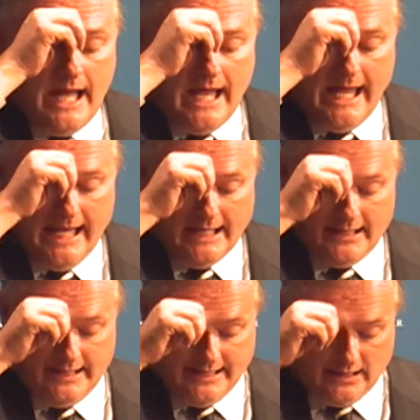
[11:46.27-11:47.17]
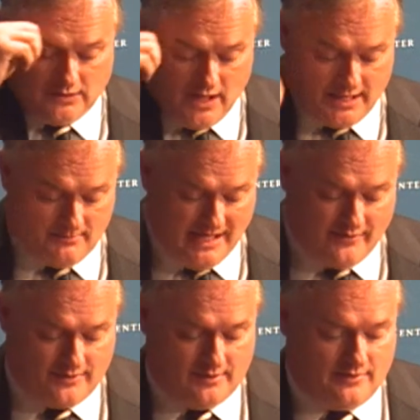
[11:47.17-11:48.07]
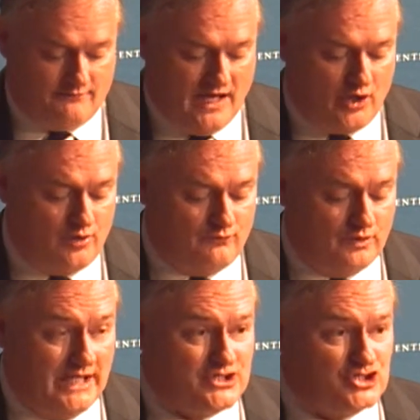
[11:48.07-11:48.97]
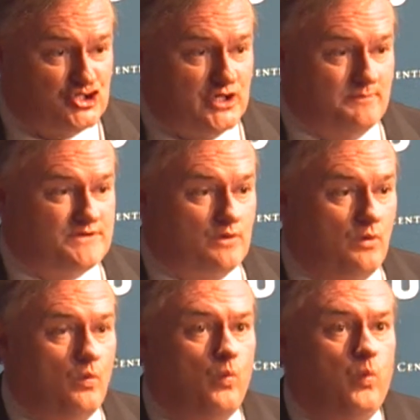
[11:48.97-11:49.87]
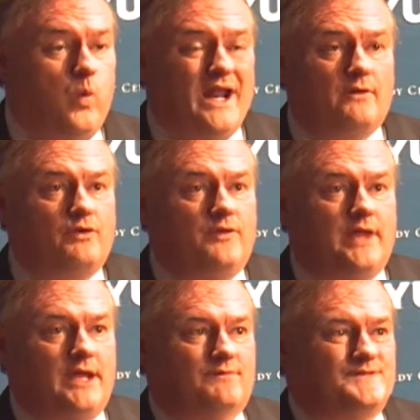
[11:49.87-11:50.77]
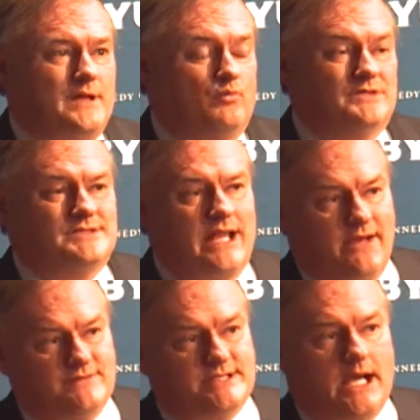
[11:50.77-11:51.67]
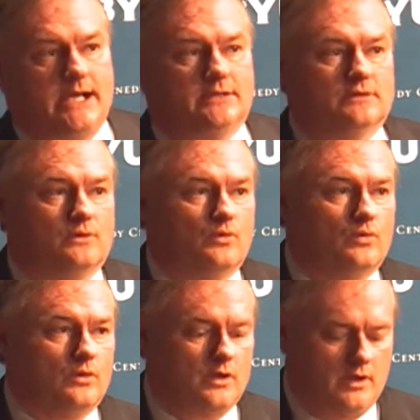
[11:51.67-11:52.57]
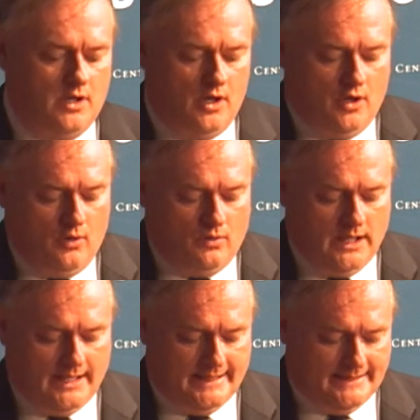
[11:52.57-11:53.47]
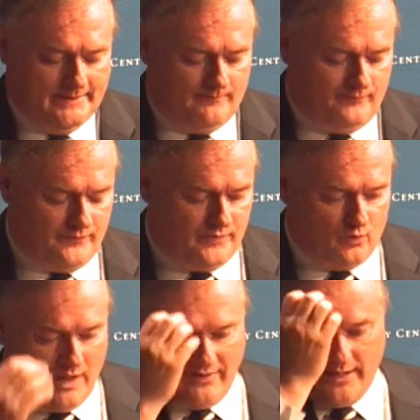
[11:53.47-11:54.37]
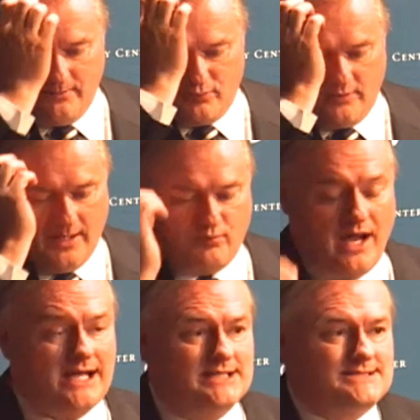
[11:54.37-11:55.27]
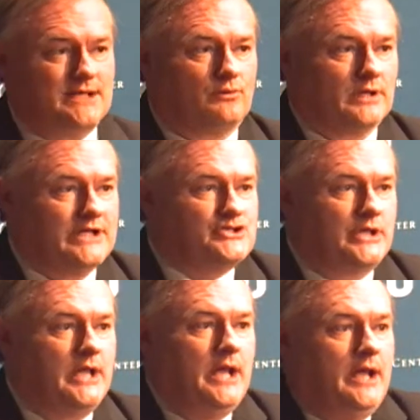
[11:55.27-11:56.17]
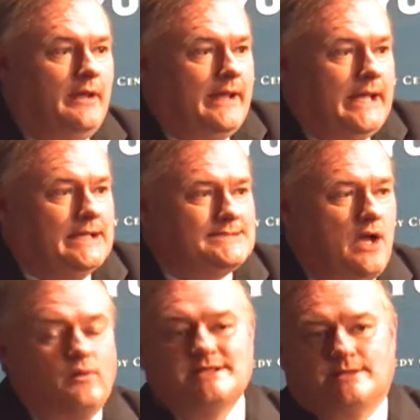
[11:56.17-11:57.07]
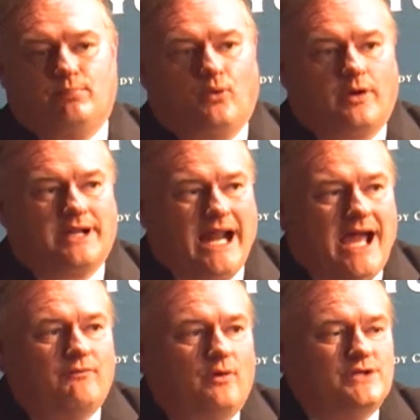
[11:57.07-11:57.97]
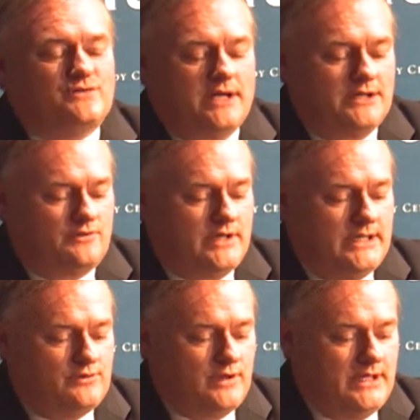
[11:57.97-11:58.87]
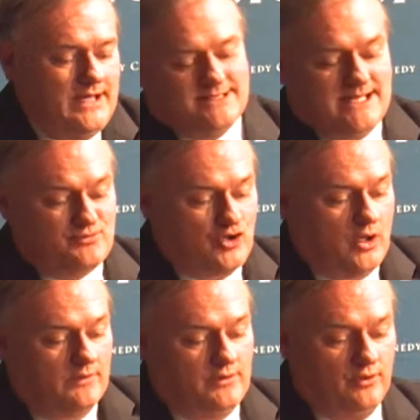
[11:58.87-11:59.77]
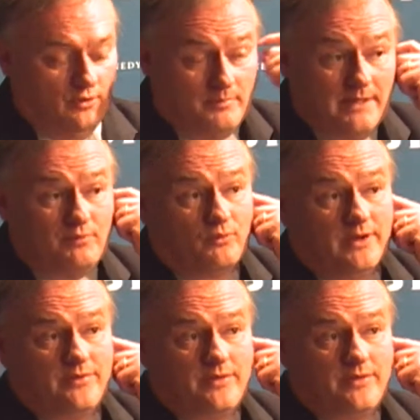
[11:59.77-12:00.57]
and I'll talk about the value of relationships. Whatever you think of someone's lifestyle or the way they practice their religion, it's always important, and I've always tried to treat, as I'm sure all of you do, people with